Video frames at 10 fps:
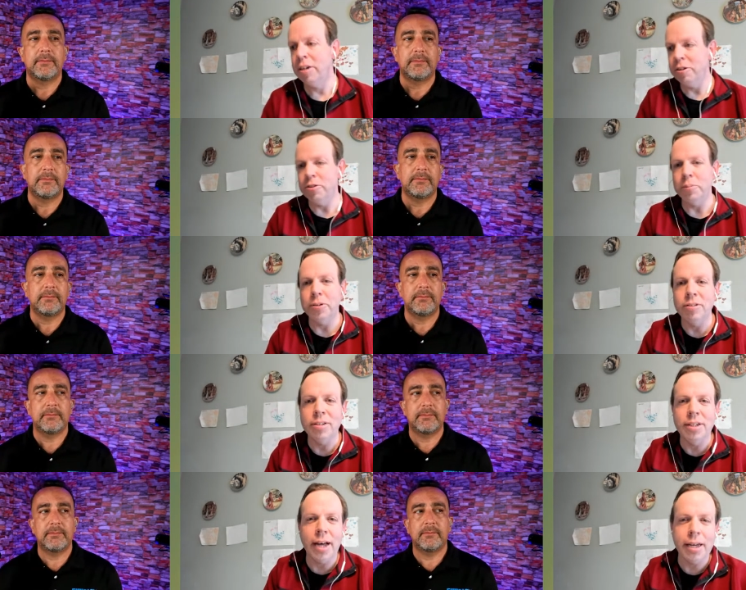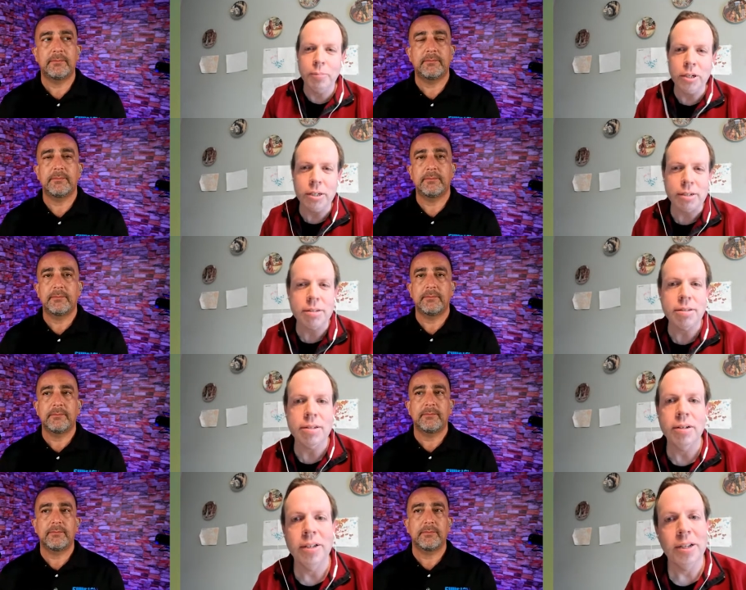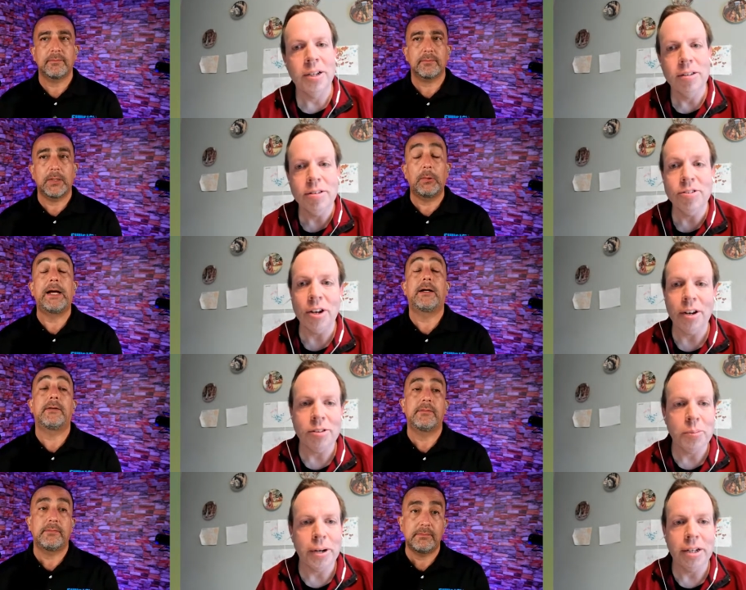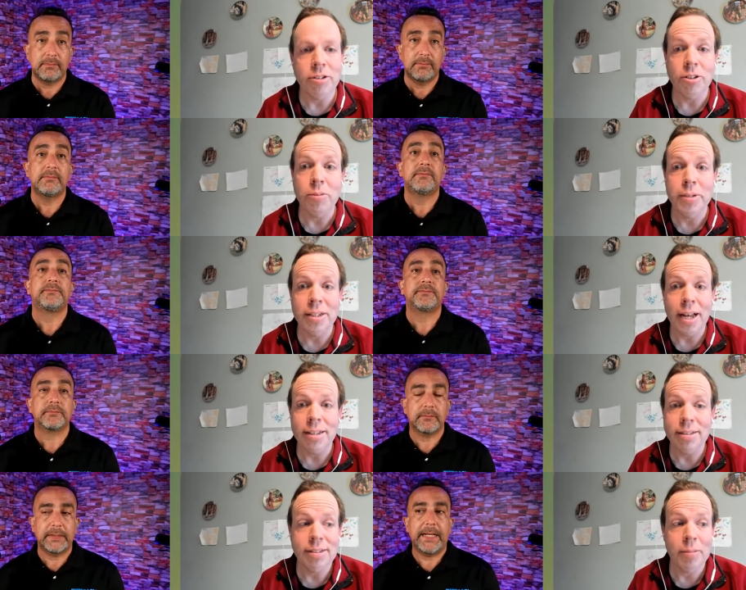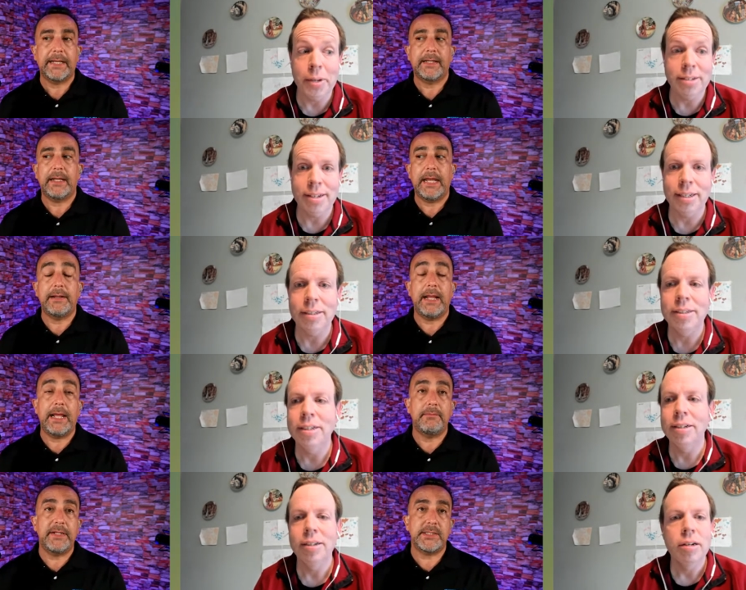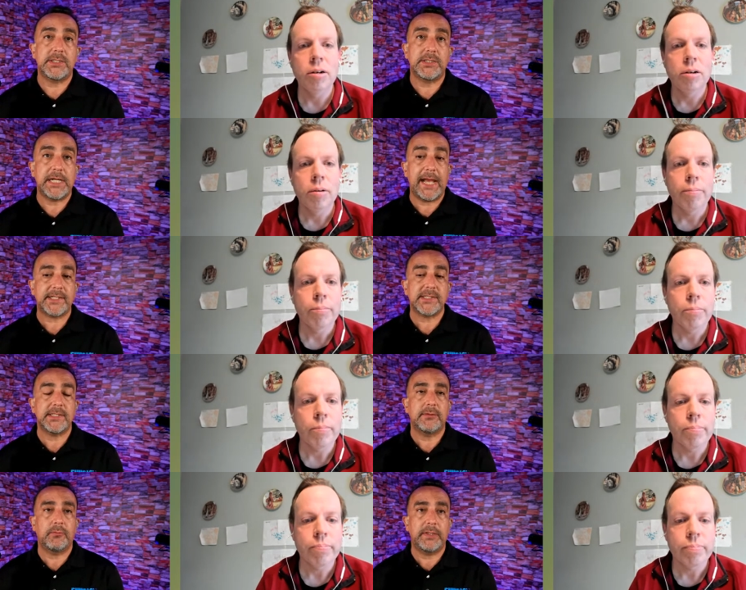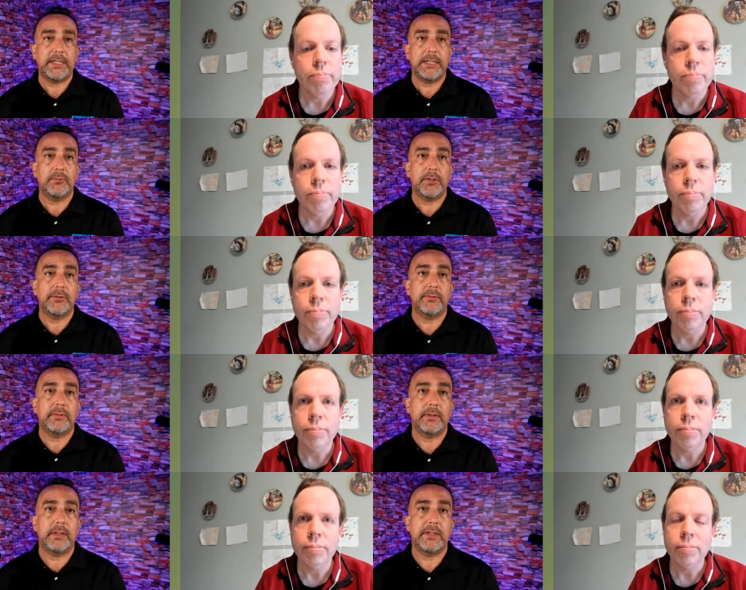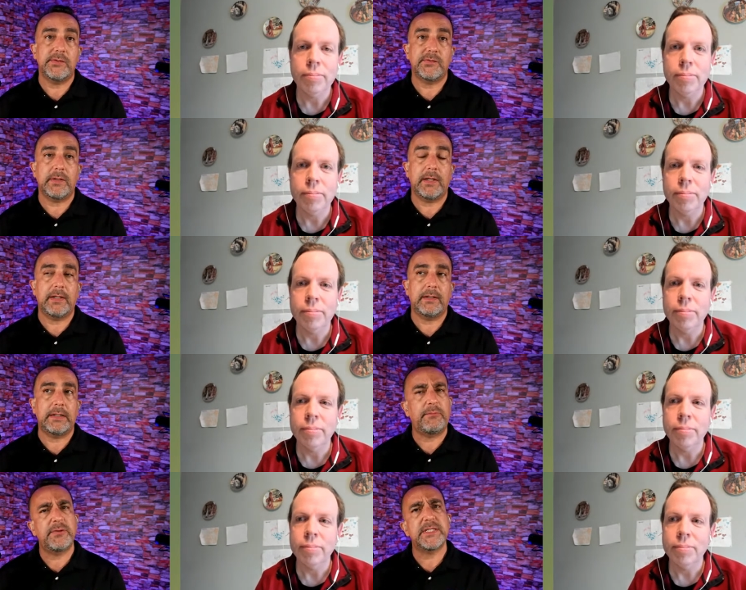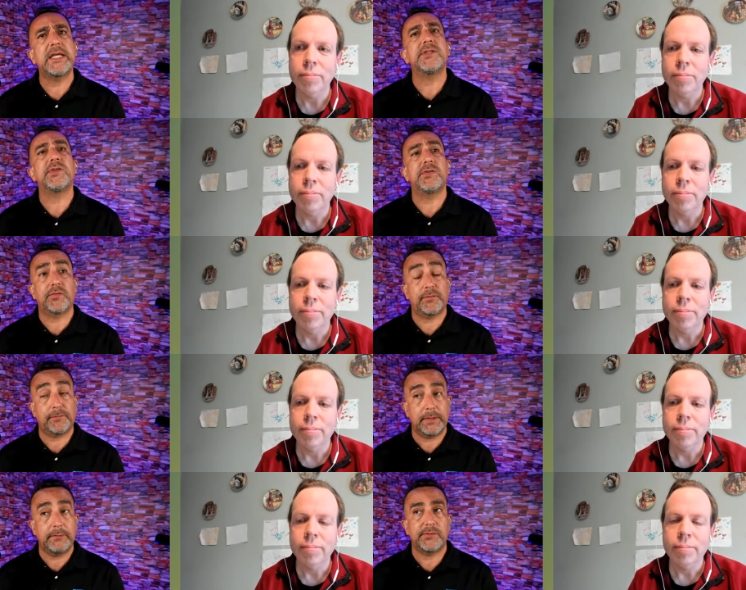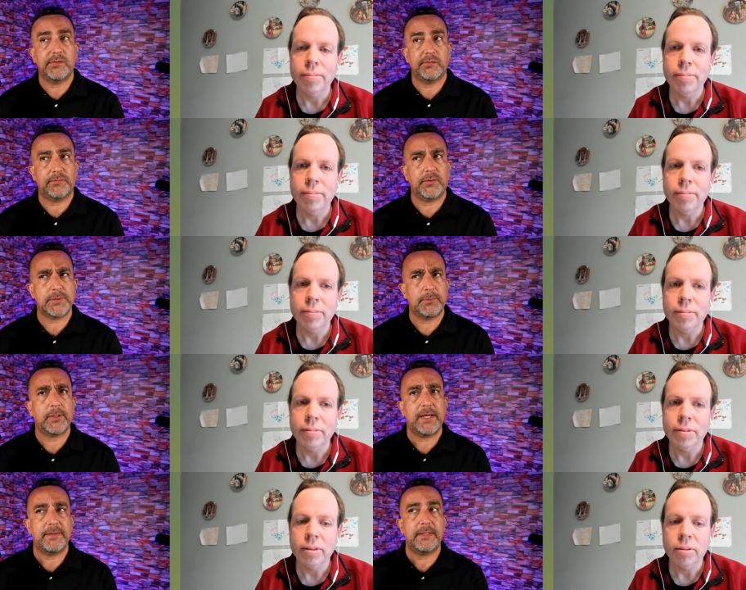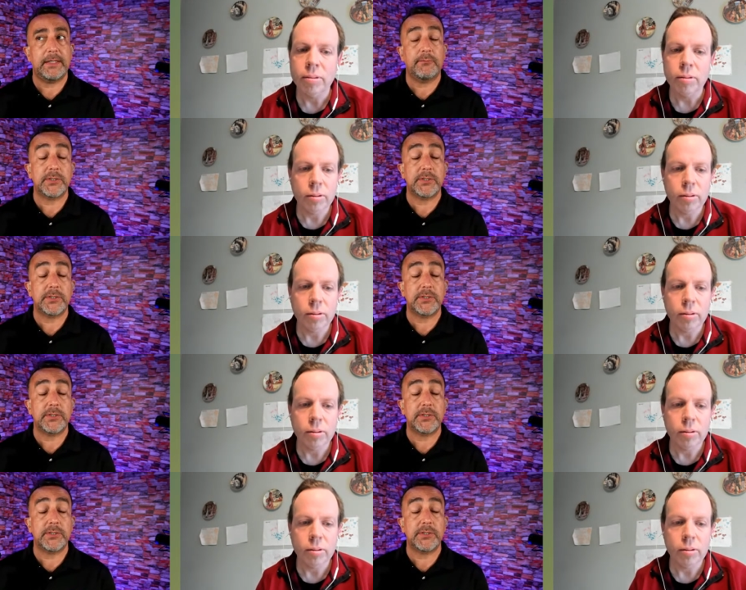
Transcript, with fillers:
Speaker 1: contributed to nine books. So wow. shout out to Brian Schulman. That's yeah. Amazing.
Speaker 2: And and Mitch Jackson, when he wrote his uh, i will say it's his it was his first book I think was